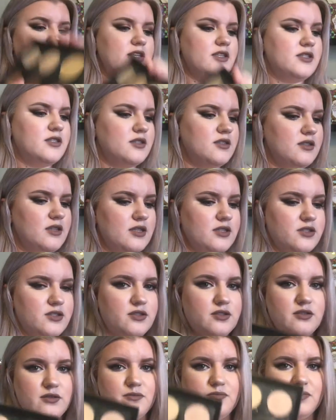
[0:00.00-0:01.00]
this
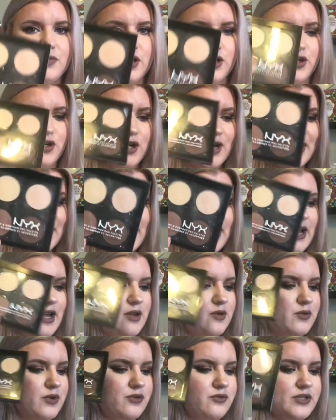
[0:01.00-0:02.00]
is a great,
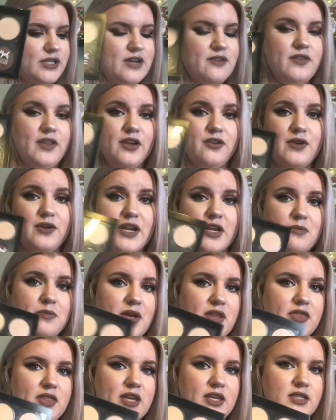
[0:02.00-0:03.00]
I would definitely
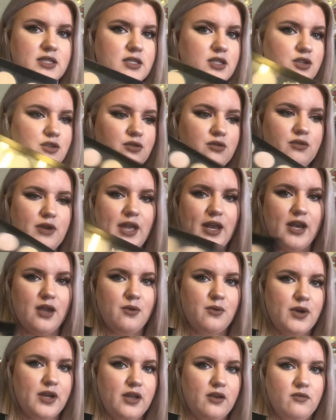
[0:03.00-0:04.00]
recommend this to
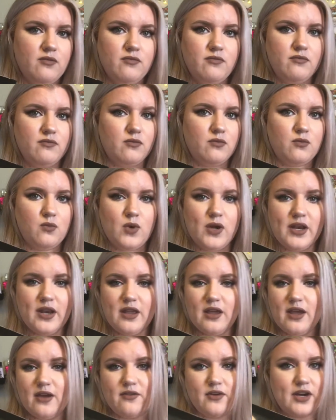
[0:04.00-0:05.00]
anyone.
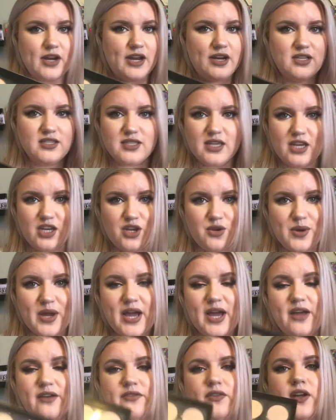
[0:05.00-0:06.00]
Whatever kind of skin you
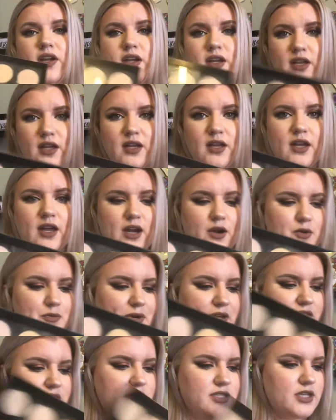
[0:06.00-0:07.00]
have, I would
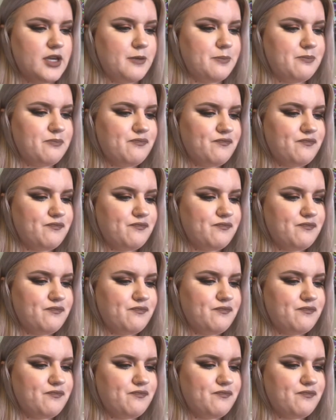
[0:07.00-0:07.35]
pick this up,